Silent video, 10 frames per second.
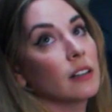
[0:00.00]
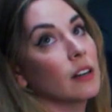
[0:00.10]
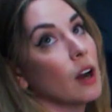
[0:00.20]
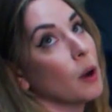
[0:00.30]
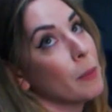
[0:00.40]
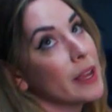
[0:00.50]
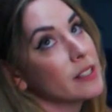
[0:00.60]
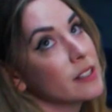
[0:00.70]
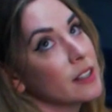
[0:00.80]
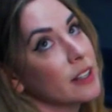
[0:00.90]
Are
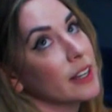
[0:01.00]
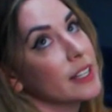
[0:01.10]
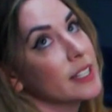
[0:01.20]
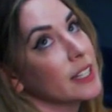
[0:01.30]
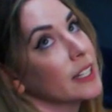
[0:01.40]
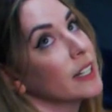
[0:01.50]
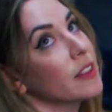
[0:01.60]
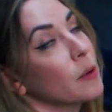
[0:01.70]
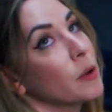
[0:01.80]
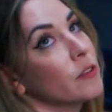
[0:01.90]
based on the idea
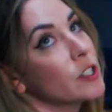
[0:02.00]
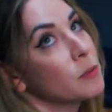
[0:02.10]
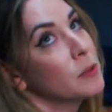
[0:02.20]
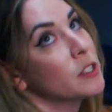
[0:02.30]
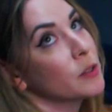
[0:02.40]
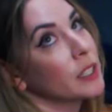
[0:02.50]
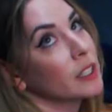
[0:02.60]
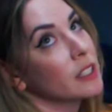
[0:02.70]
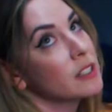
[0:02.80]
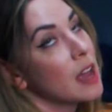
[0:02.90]
that we've just been doing
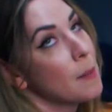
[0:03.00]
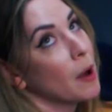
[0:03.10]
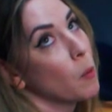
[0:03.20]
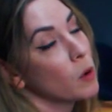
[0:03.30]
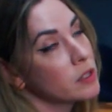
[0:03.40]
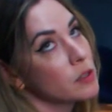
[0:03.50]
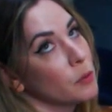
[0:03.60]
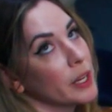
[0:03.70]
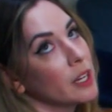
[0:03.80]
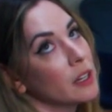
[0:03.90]
this about once a
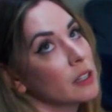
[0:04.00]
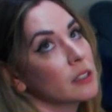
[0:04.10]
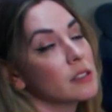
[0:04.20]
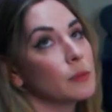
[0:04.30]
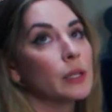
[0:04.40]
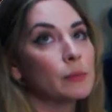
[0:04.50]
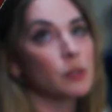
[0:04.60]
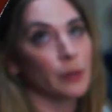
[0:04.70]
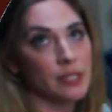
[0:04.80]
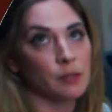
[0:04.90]
week, sometimes
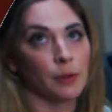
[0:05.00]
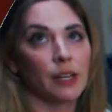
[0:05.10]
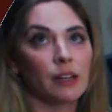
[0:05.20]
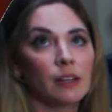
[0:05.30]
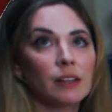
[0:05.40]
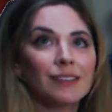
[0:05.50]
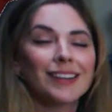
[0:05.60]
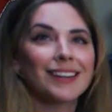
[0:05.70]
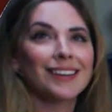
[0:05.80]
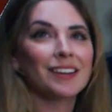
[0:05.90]
twice a week,
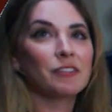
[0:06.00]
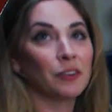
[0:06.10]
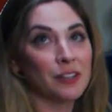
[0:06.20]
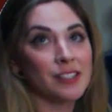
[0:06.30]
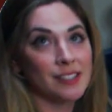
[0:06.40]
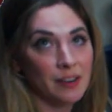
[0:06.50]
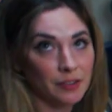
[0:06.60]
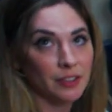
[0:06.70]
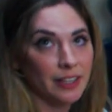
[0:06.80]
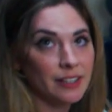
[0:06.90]
for
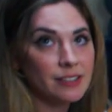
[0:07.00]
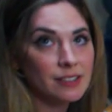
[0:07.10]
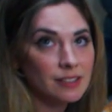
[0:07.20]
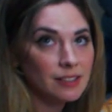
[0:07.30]
several years.